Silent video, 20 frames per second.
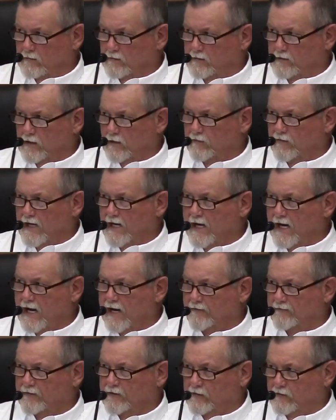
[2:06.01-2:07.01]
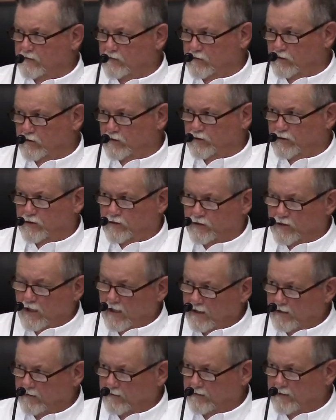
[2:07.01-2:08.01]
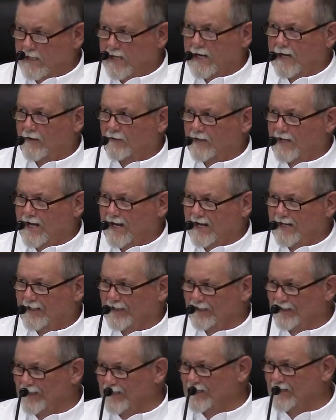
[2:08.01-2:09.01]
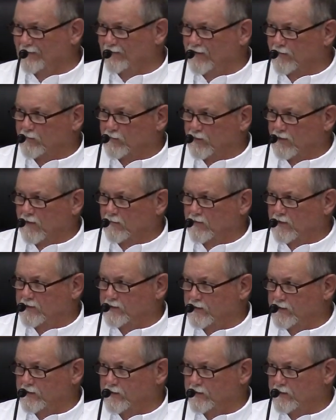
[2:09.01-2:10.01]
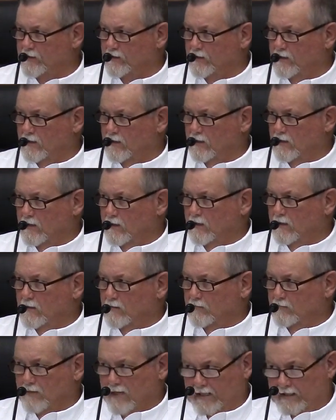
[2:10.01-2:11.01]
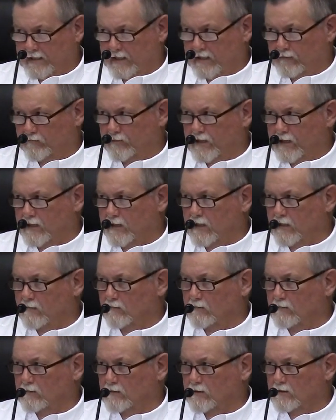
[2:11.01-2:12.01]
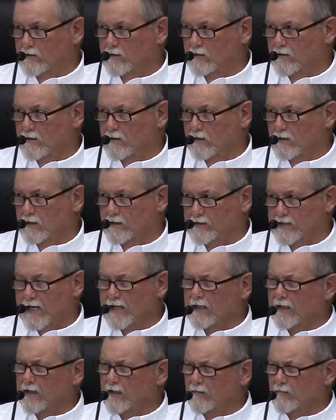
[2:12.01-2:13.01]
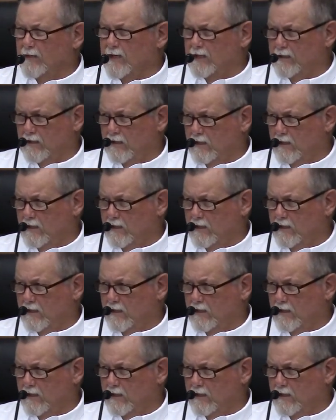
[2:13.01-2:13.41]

So they have to shut down and leave the premises by 10 p.m. Is that a little bit